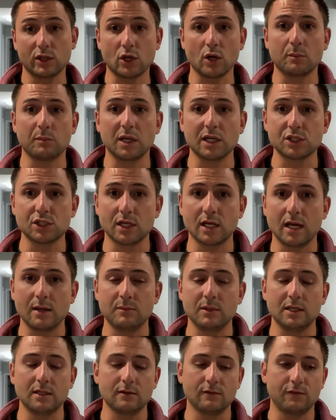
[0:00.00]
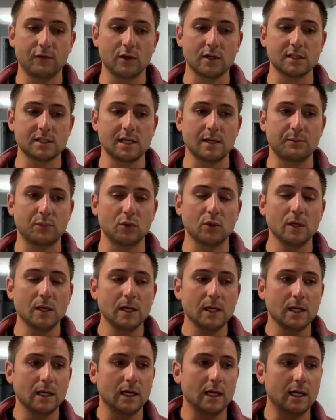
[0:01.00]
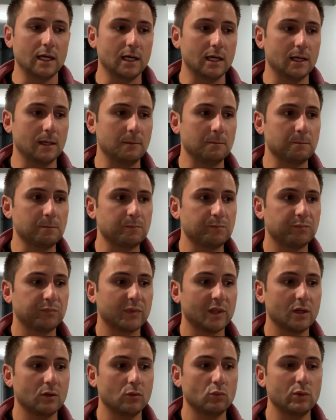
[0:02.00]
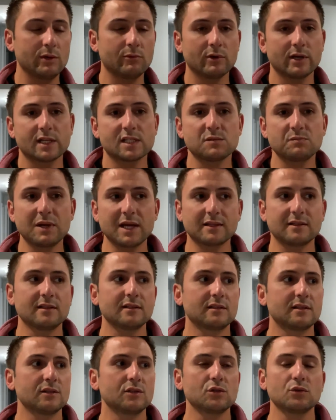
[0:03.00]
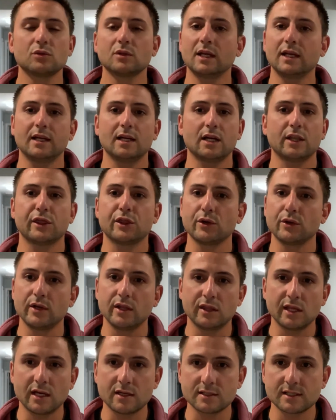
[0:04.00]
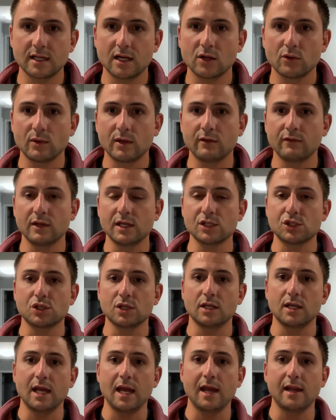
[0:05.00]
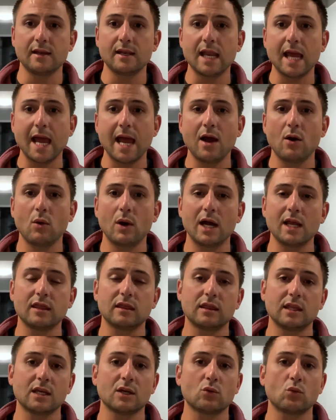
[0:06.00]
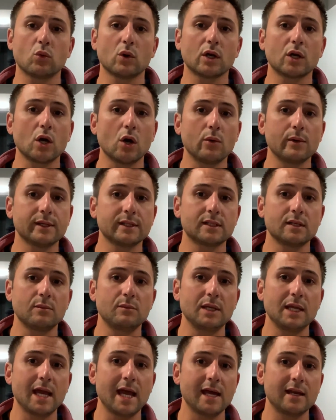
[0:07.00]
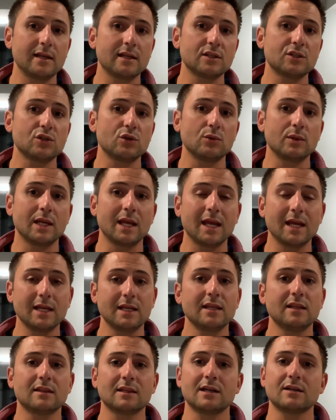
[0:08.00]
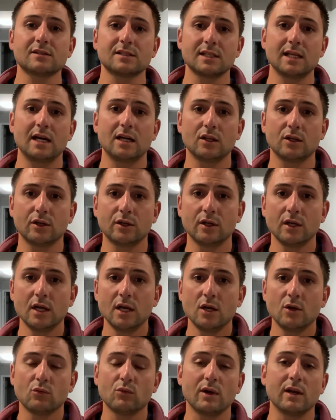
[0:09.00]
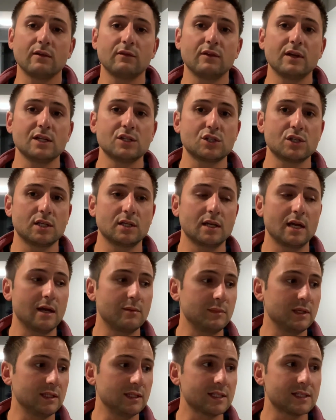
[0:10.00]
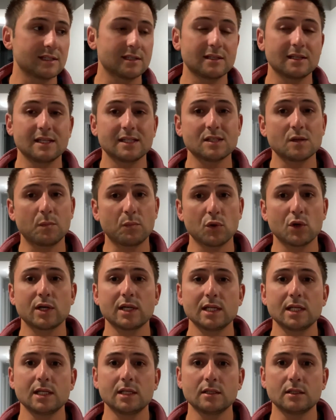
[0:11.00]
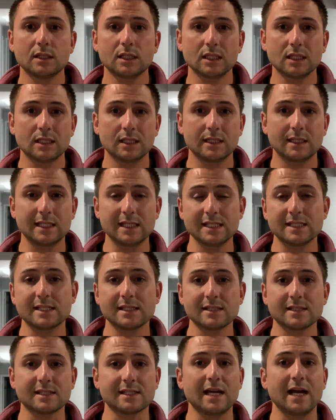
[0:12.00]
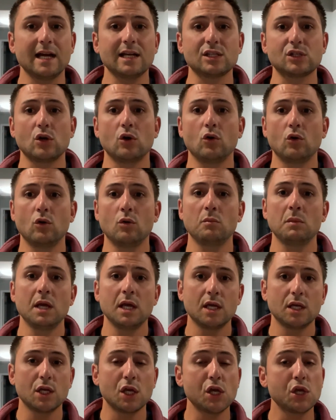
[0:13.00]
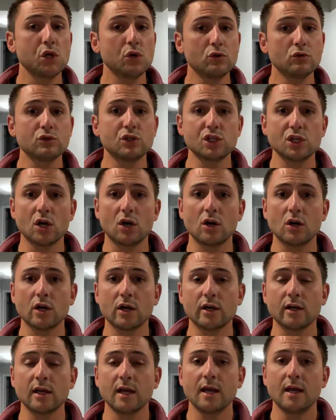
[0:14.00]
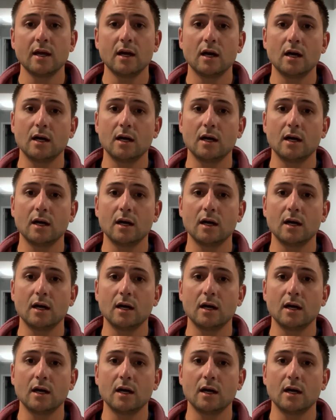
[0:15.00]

with our budget, for example, we were expecting to do like a $30,000 renovation, and now I think we're going to be heading to an $80,000 renovation. I mean, this is a pretty decent sized home, huge yard,